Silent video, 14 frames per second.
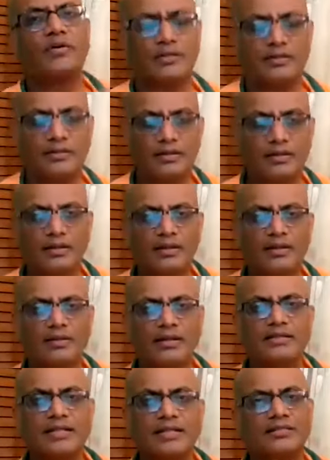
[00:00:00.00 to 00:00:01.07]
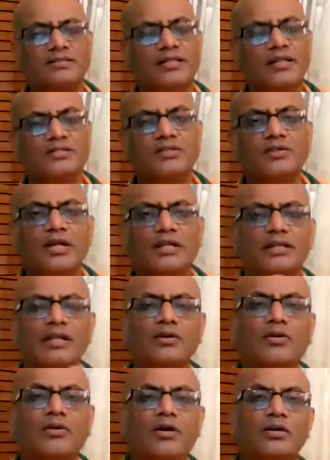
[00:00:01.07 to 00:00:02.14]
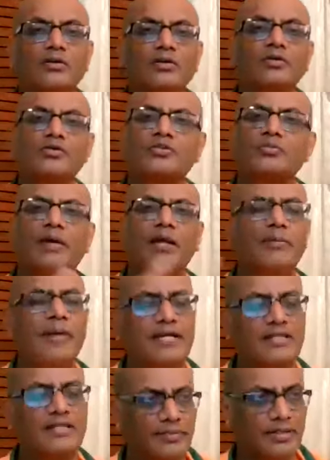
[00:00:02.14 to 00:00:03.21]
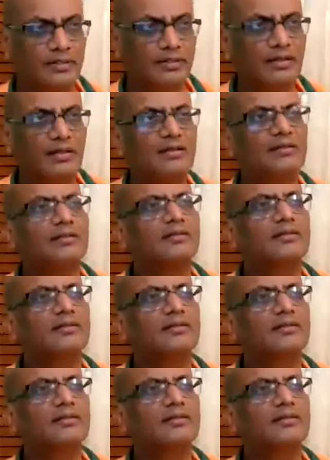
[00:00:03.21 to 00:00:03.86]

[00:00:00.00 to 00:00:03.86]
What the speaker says: it. There is as such nothing called good smell, bad smell. The